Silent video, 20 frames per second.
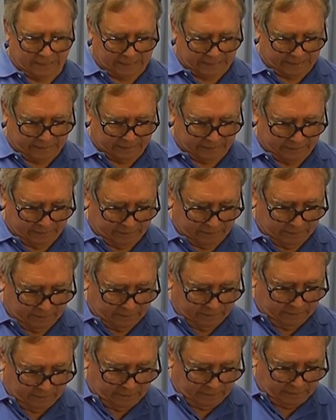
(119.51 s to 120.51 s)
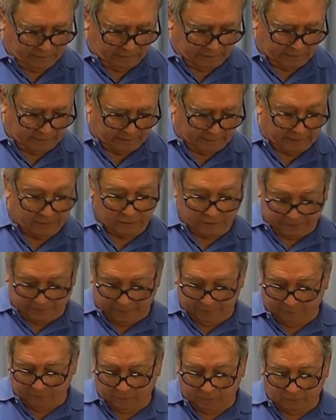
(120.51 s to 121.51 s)
cut.
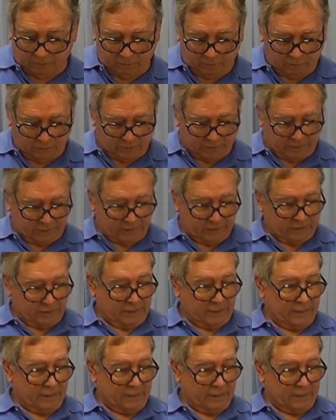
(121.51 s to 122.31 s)
Example is